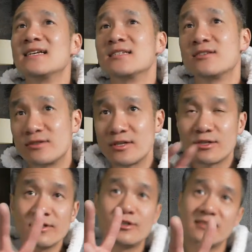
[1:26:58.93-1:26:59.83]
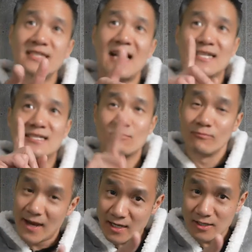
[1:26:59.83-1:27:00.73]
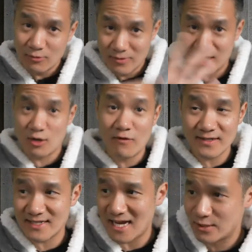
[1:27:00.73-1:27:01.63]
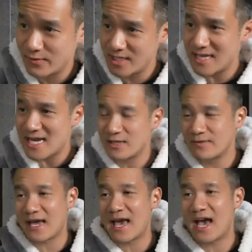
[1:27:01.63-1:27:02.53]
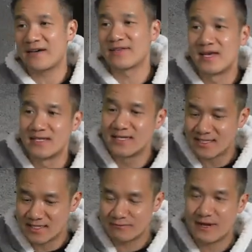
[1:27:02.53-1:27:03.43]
So there's only two sizes, the regular, which is oversized, which is actually what I have. This is